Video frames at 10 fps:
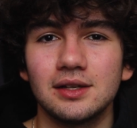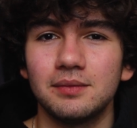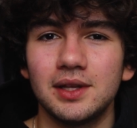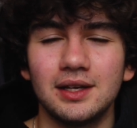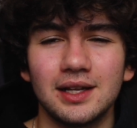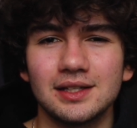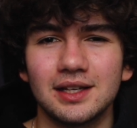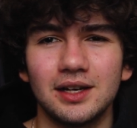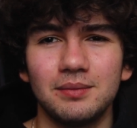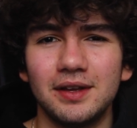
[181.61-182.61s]
something that's
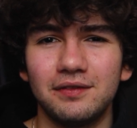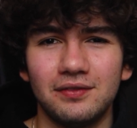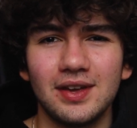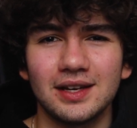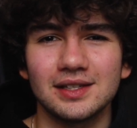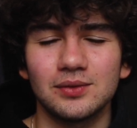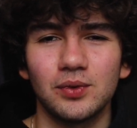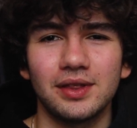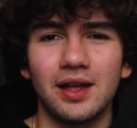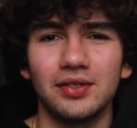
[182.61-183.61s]
going to be fixed
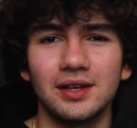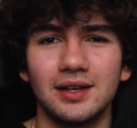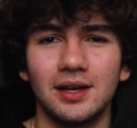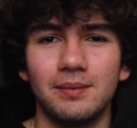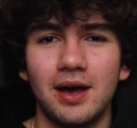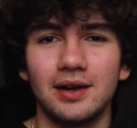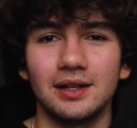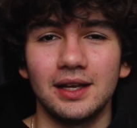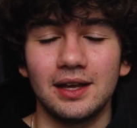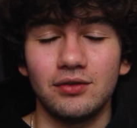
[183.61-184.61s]
without thinking about
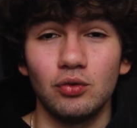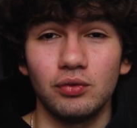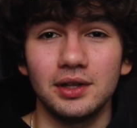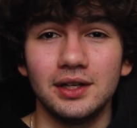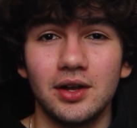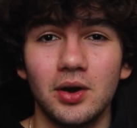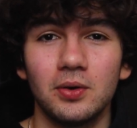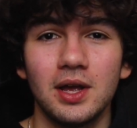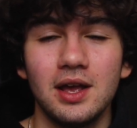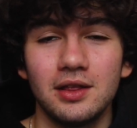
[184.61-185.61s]
it. Like if you really
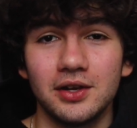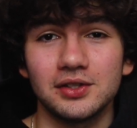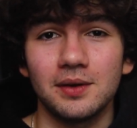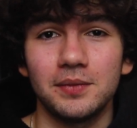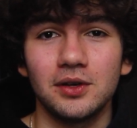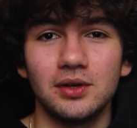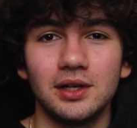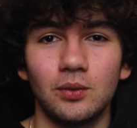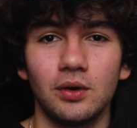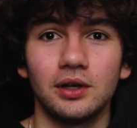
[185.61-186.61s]
know there's something you need
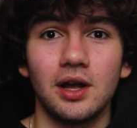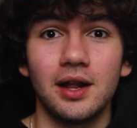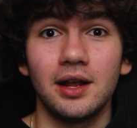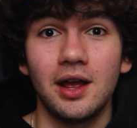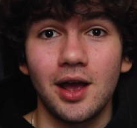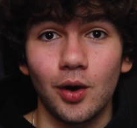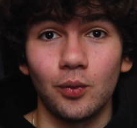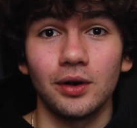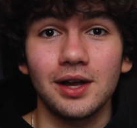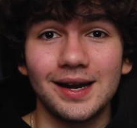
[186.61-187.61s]
to work on
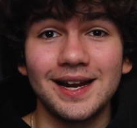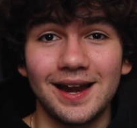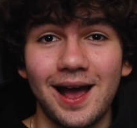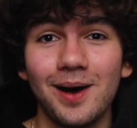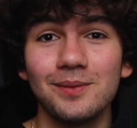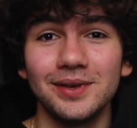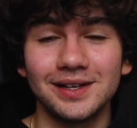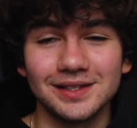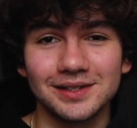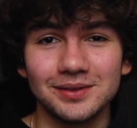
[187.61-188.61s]
it now,
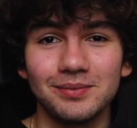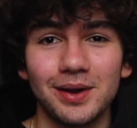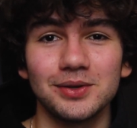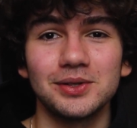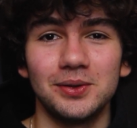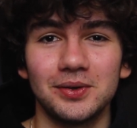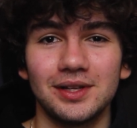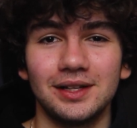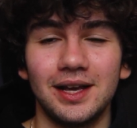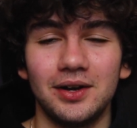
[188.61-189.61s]
because better sooner
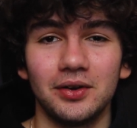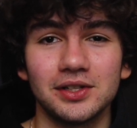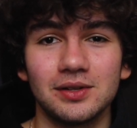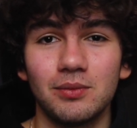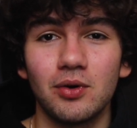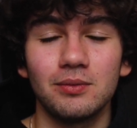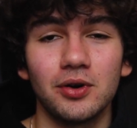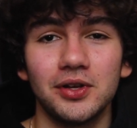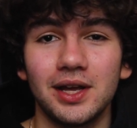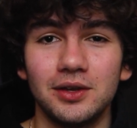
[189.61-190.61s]
than later, because the more and
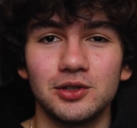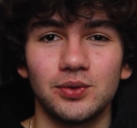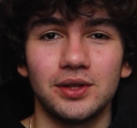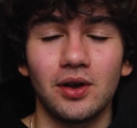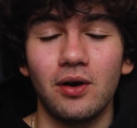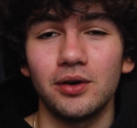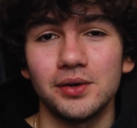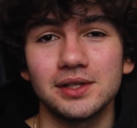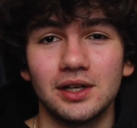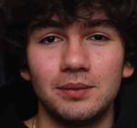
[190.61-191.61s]
more you get used to it, the harder
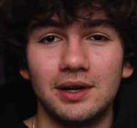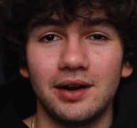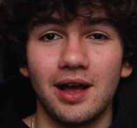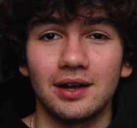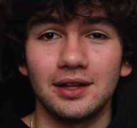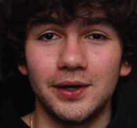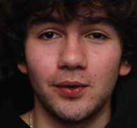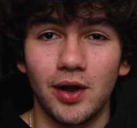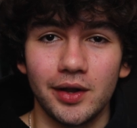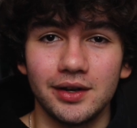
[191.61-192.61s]
it's going to be to knock
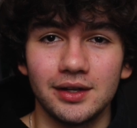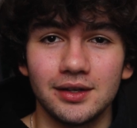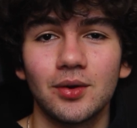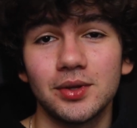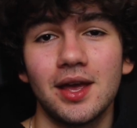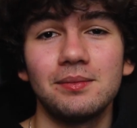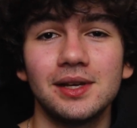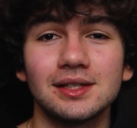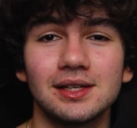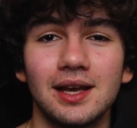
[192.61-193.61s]
later on. With that
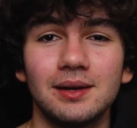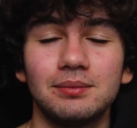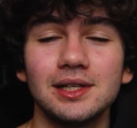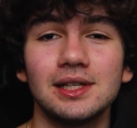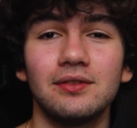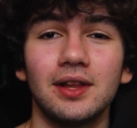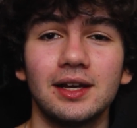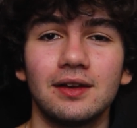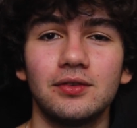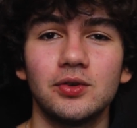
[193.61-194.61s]
being said, please leave a
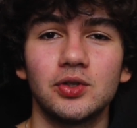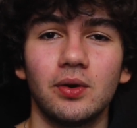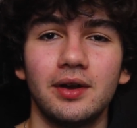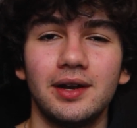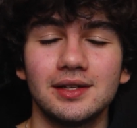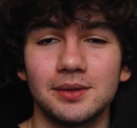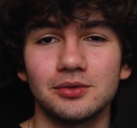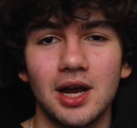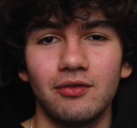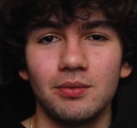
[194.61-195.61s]
like if you enjoyed and
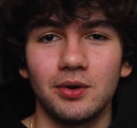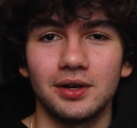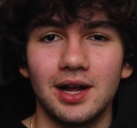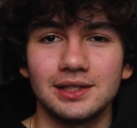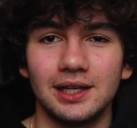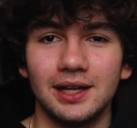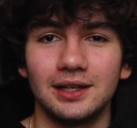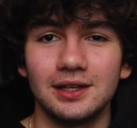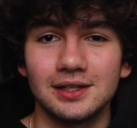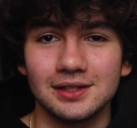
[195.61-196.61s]
subscribe for more content
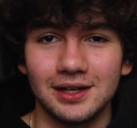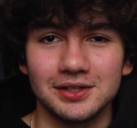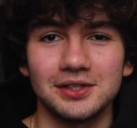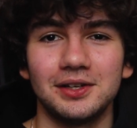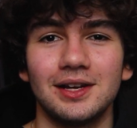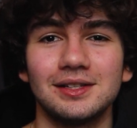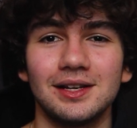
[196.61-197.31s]
like this, and I'll see you guys